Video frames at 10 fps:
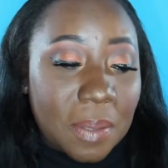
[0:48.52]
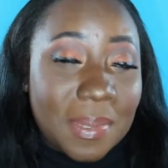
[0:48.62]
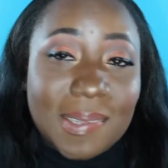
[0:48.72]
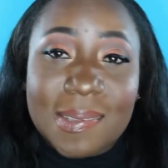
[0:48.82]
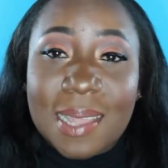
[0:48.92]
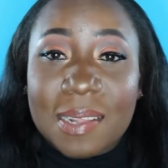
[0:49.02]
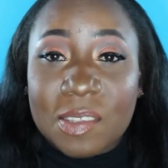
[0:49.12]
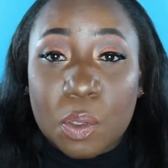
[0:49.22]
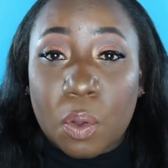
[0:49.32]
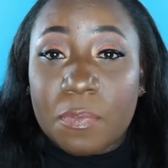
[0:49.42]
to be
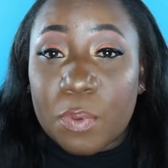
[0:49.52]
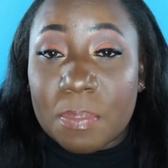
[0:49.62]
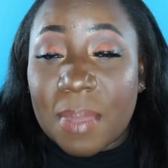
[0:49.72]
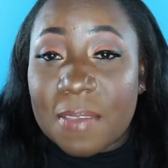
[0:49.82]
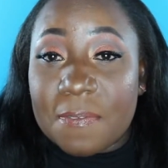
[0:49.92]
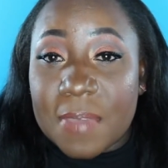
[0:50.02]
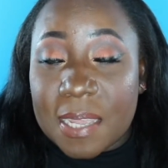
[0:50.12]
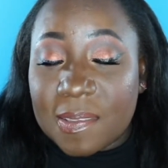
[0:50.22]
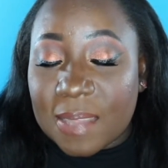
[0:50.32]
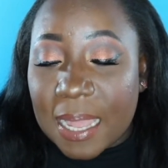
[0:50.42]
starting off with my face,